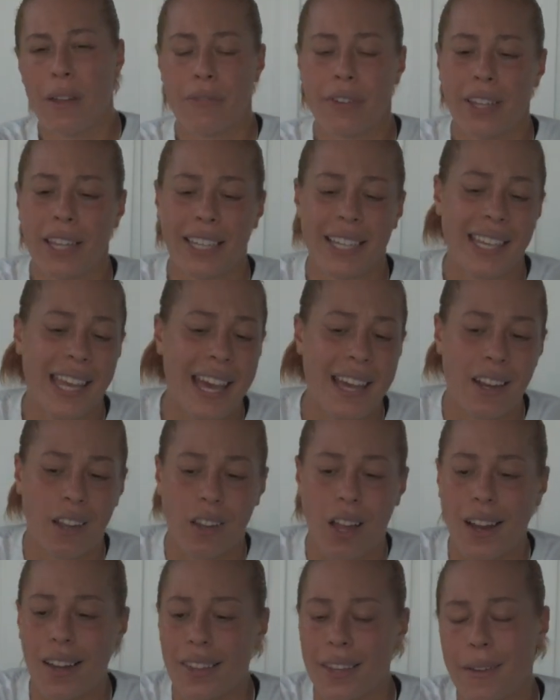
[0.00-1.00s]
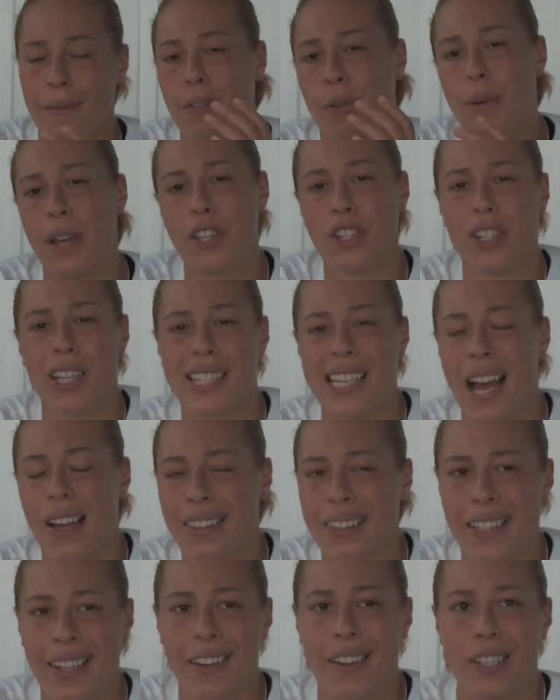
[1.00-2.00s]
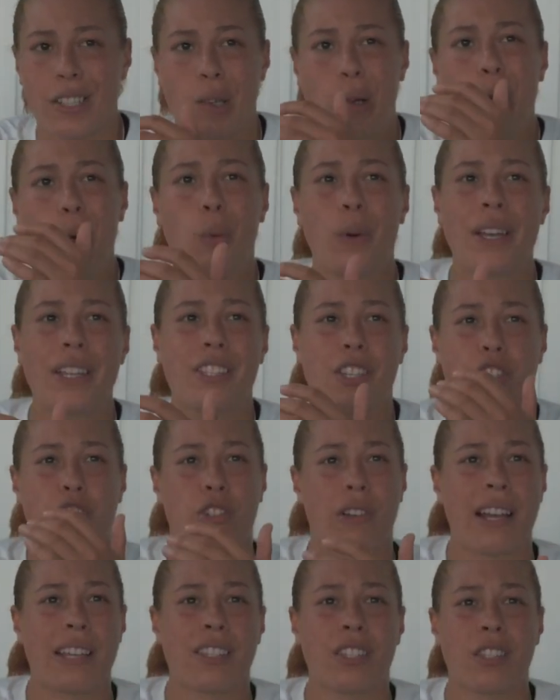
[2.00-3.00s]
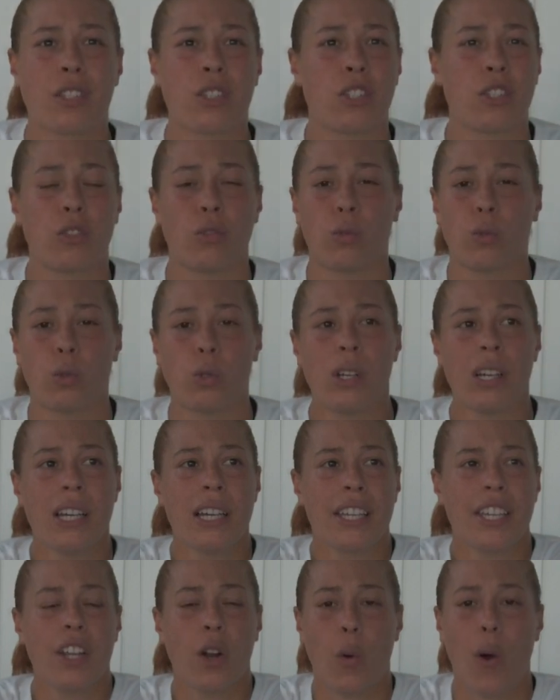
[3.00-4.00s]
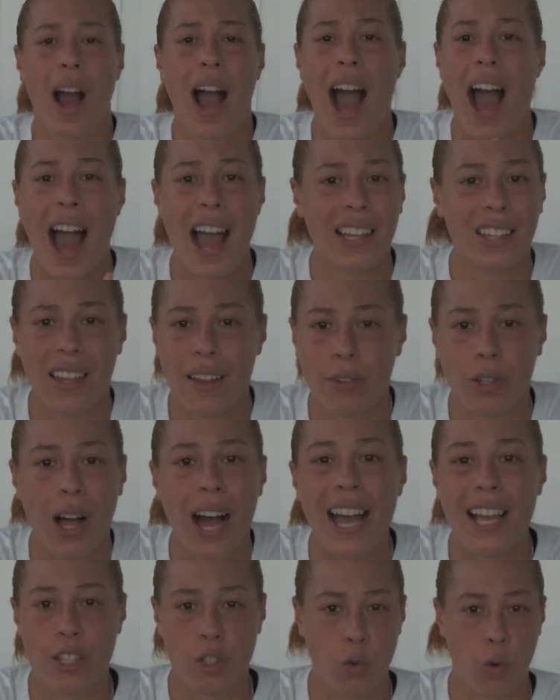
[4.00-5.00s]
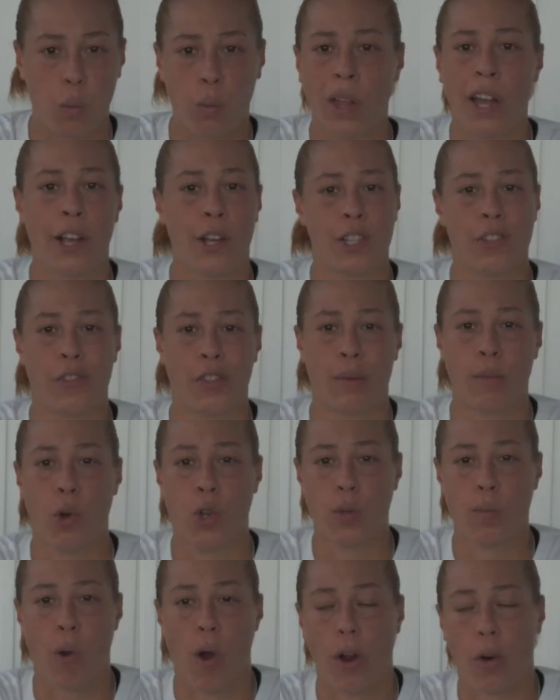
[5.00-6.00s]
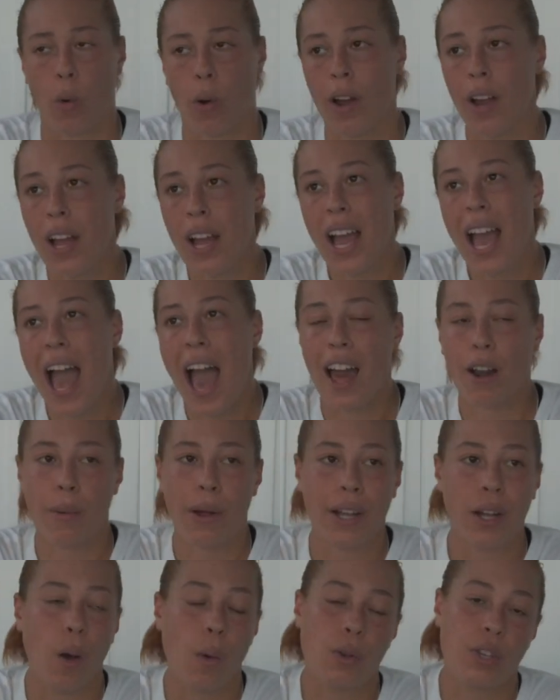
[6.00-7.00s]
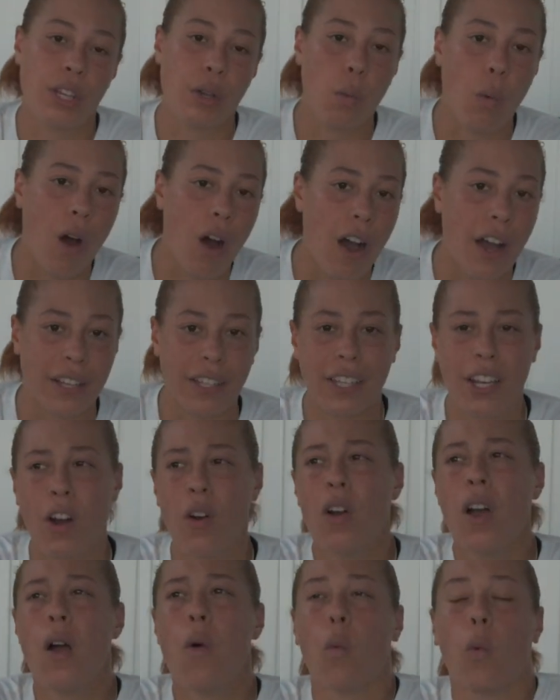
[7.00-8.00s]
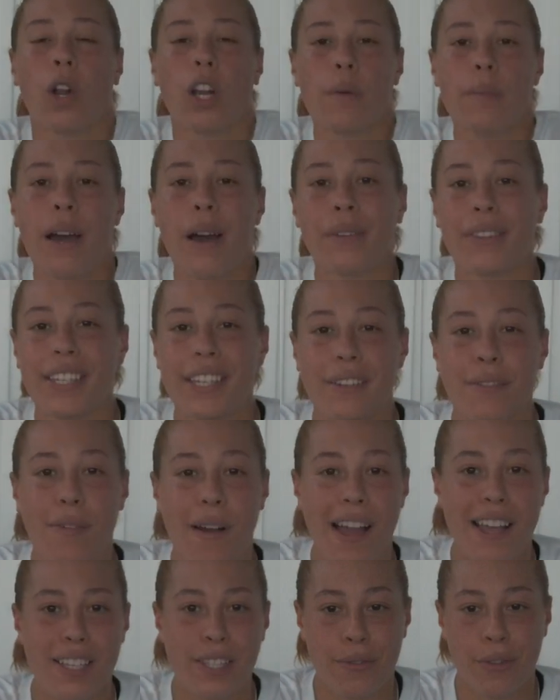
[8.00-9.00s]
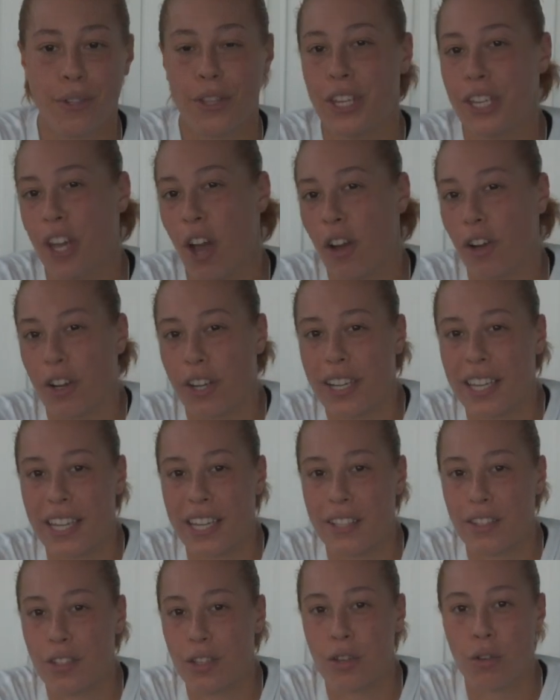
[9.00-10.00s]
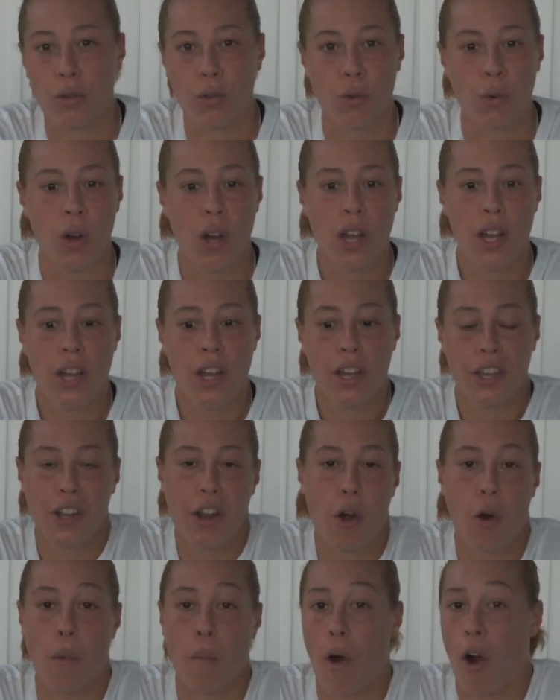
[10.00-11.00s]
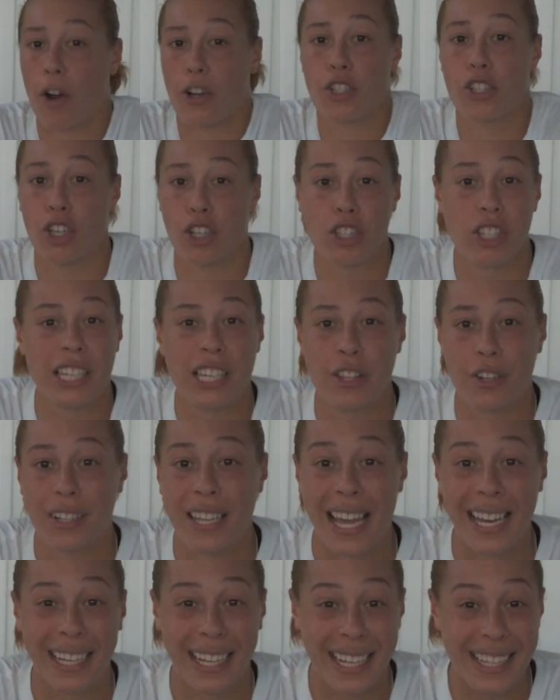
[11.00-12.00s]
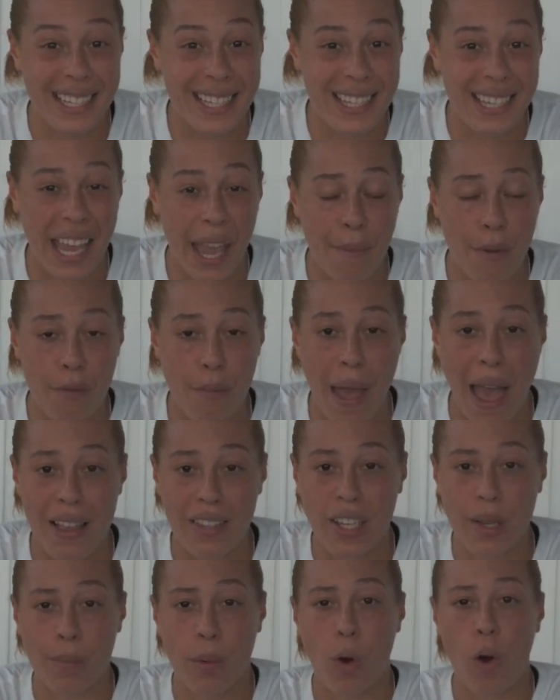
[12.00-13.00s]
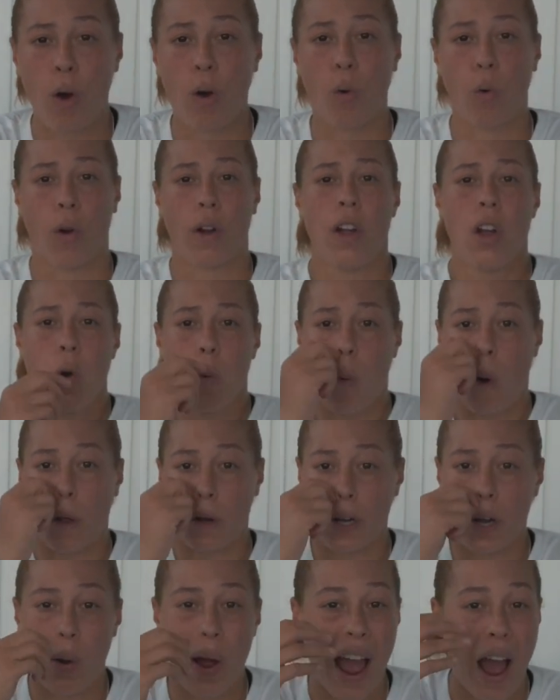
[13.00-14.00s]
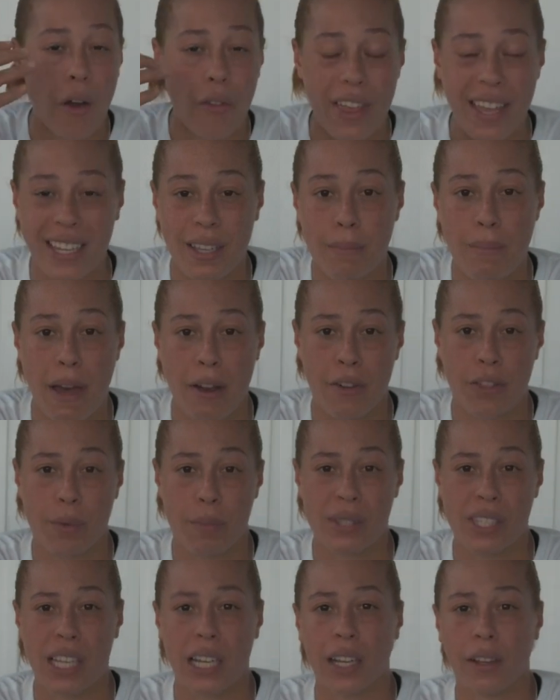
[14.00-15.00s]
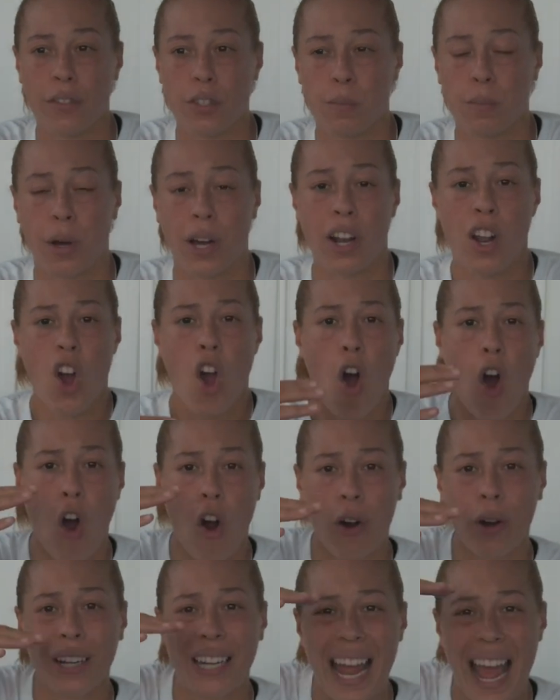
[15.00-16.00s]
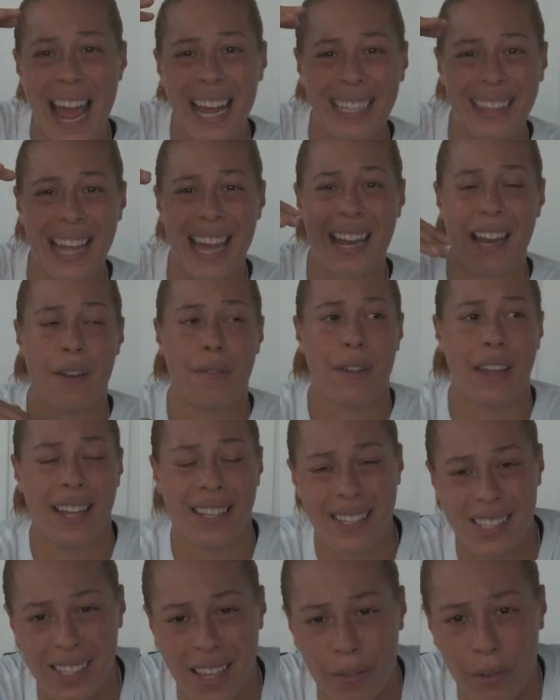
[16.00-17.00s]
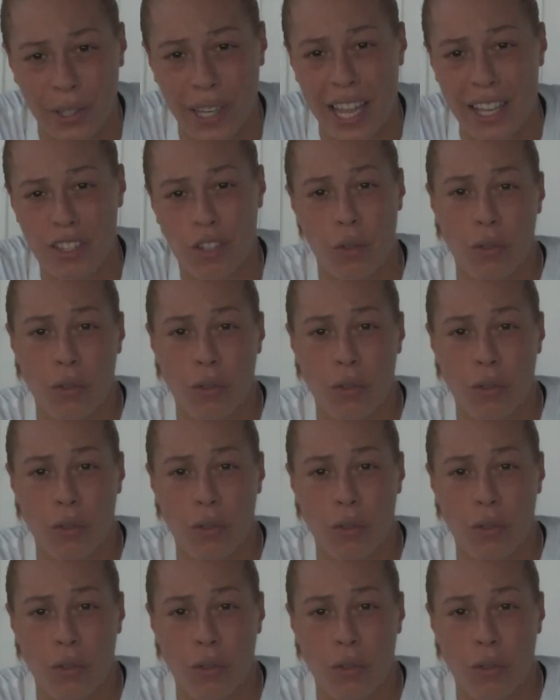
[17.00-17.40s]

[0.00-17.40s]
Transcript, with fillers: I feel like, again, a lot of the information that's out there is always addressed to, you know, high-level high school players for the most part, or how do I go D one, you know? What about the advice for the younger kids who, you know, are just either getting into the game of basketball or want to know how they can better themselves but aren't at that advanced level yet?